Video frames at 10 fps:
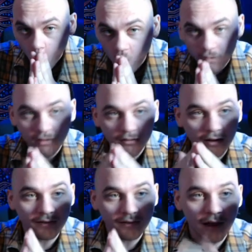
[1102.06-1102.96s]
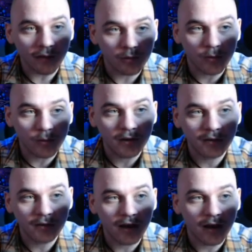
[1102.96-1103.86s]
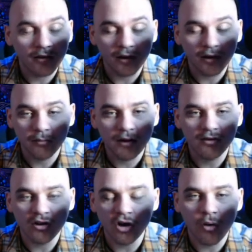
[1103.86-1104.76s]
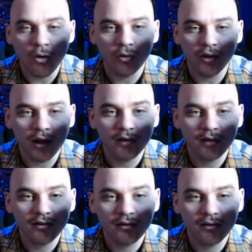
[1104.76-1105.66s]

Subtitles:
It saddens me. It upsets me to know that